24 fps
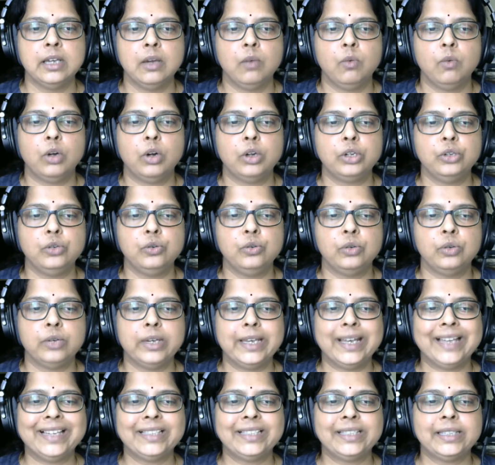what you
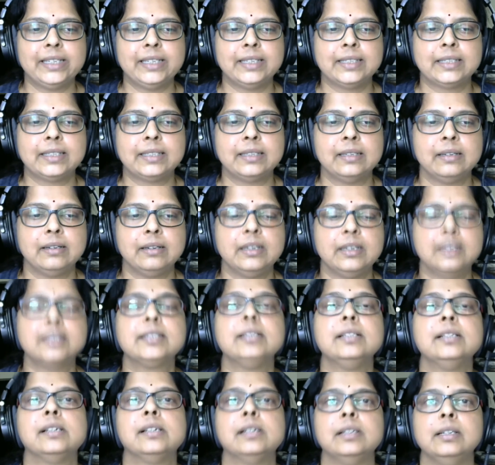get is a
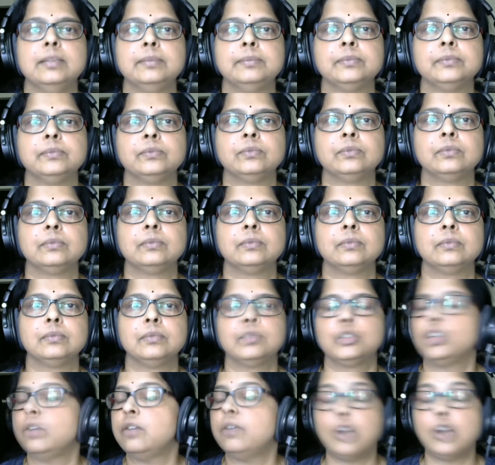circuit.
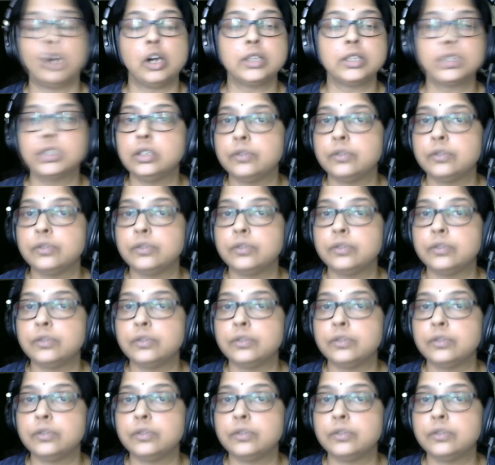So you've lost your